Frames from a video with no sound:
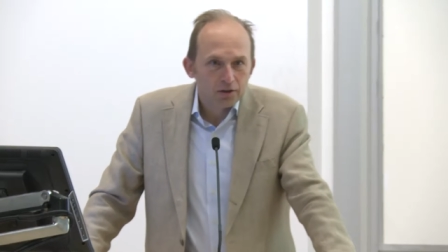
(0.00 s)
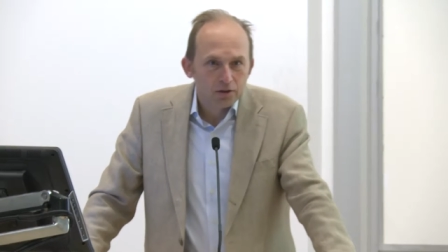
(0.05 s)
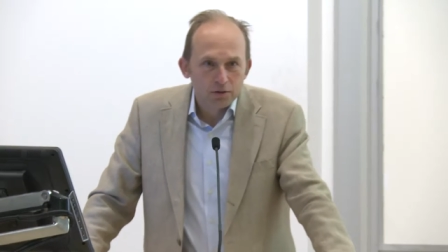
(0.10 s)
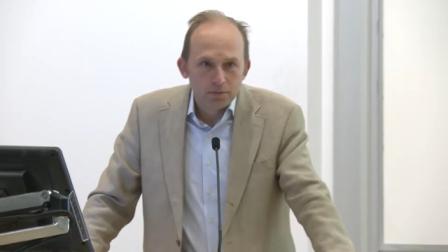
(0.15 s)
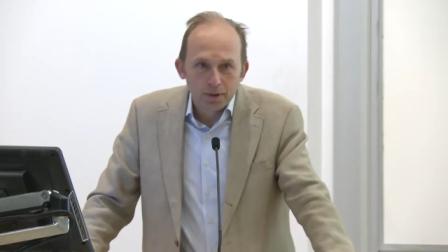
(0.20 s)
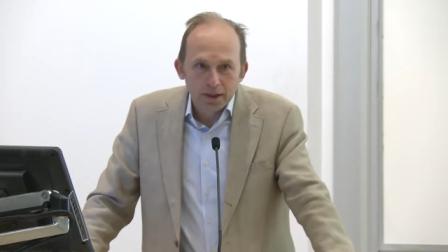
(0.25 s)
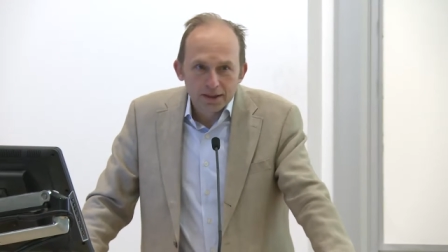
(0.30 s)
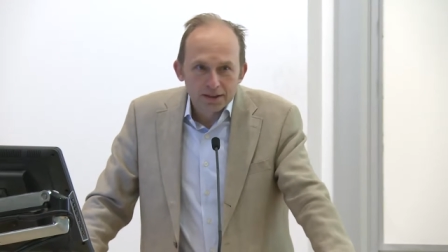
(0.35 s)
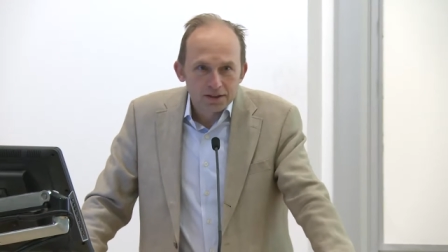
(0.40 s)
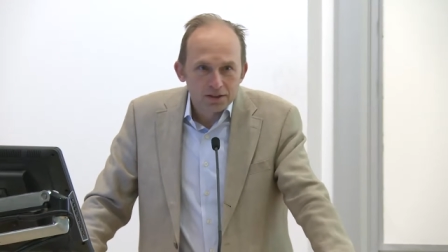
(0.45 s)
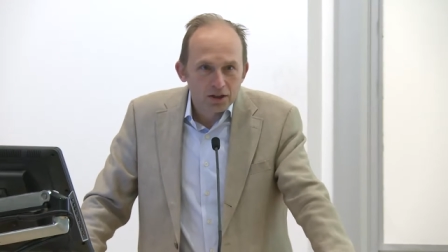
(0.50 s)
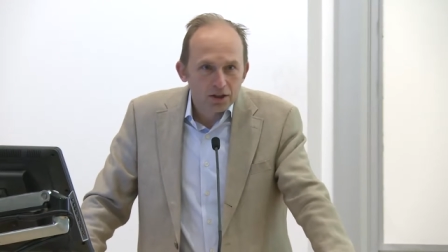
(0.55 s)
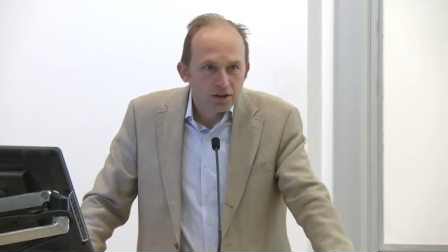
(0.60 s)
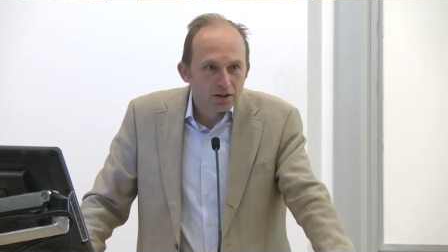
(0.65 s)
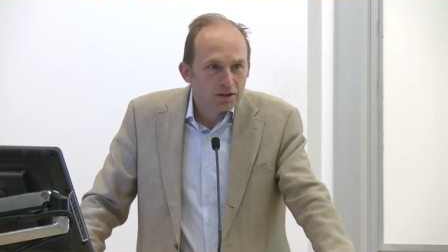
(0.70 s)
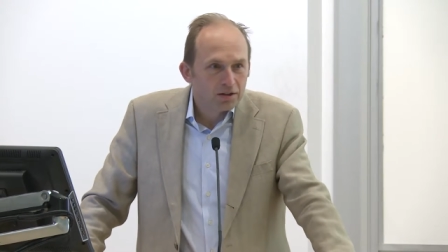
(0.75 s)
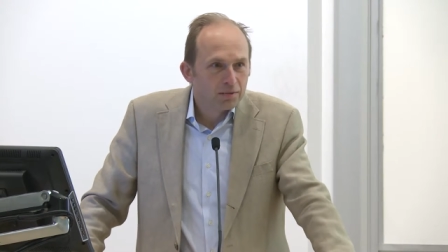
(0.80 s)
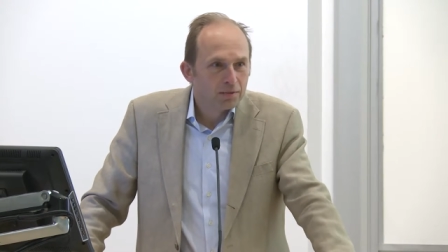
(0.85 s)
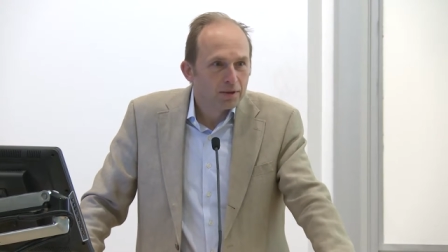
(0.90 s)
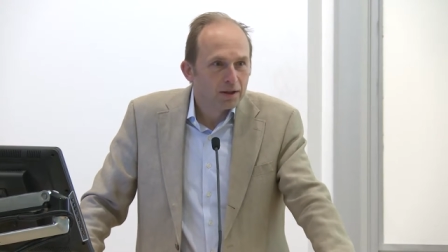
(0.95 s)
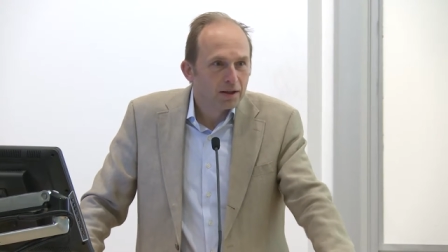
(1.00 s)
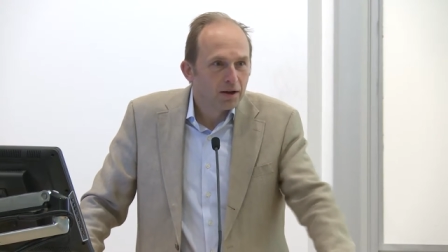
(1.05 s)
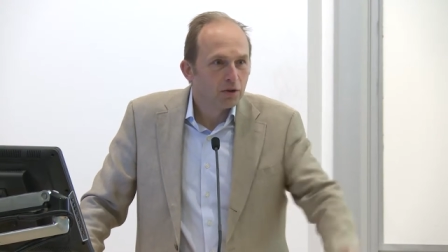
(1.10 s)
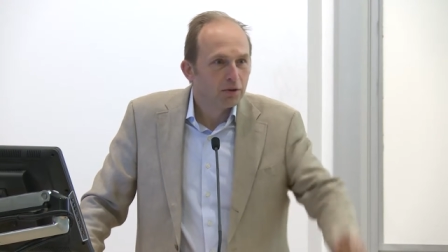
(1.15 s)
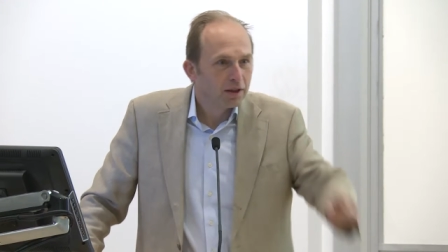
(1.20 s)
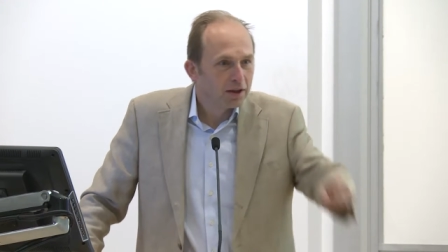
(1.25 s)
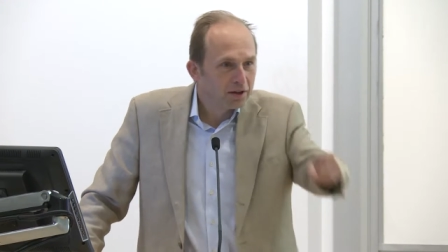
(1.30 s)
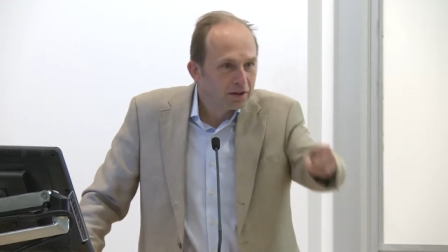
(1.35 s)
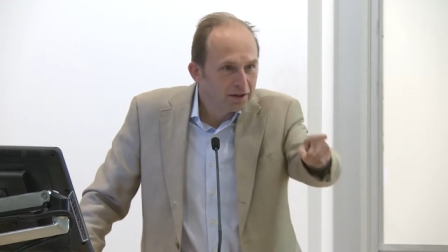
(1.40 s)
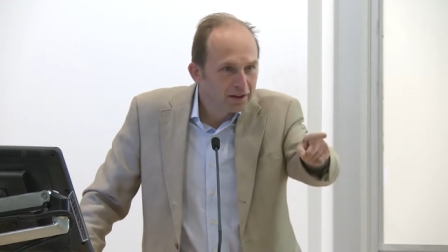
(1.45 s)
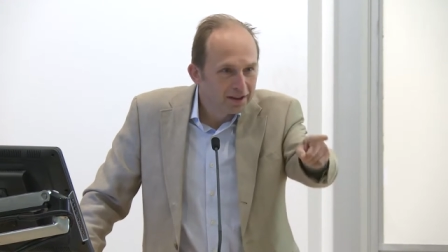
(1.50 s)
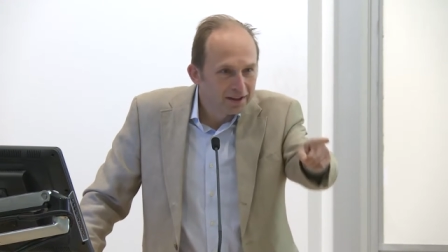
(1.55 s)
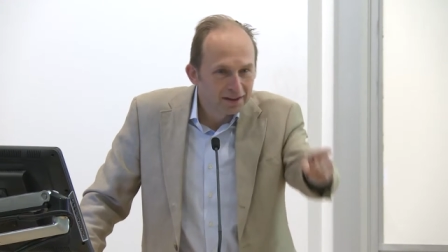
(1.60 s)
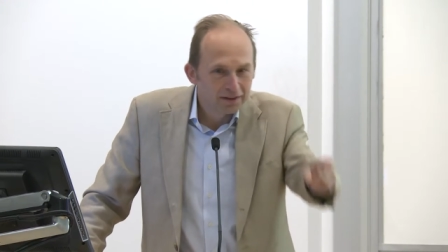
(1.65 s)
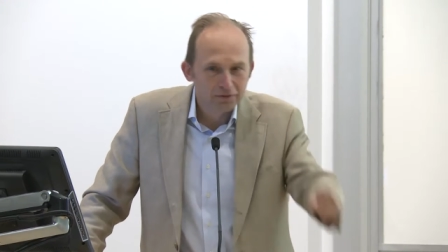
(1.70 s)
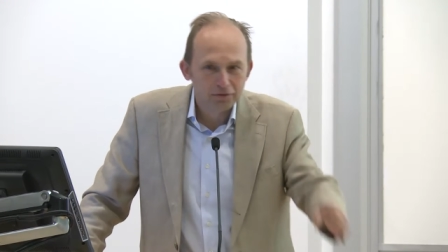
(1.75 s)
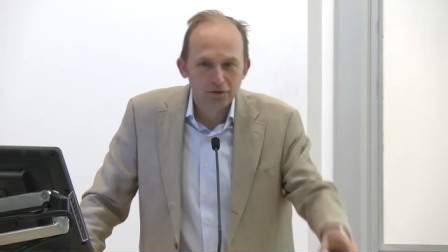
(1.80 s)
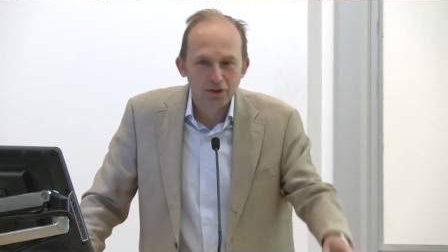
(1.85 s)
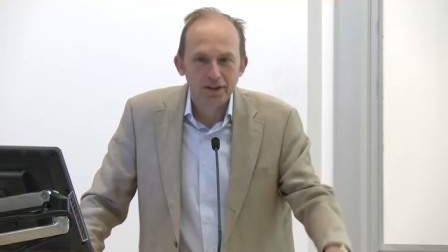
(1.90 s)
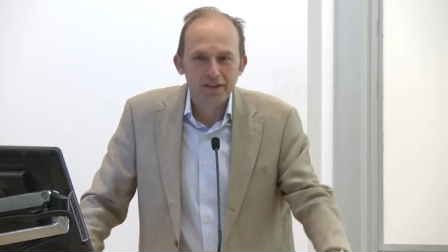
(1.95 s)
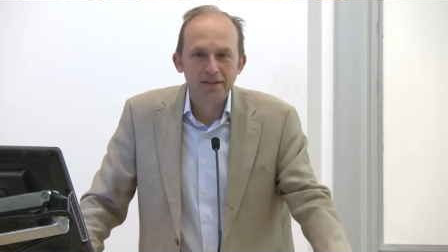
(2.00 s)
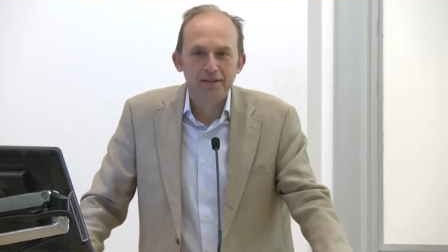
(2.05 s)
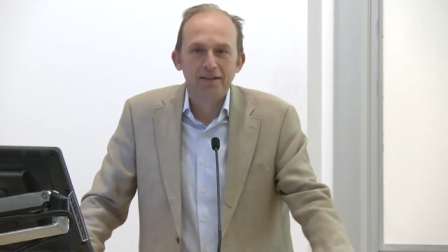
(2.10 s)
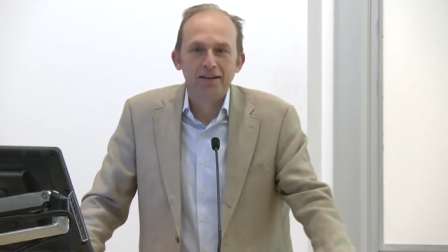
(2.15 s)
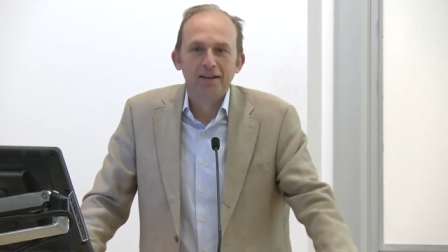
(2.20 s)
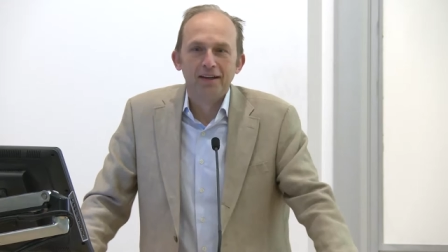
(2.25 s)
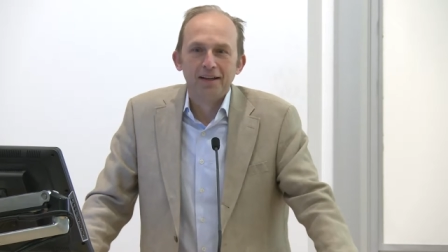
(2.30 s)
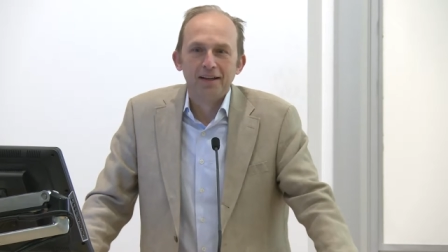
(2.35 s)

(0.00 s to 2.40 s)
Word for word: whom I saw, oh, there in the front,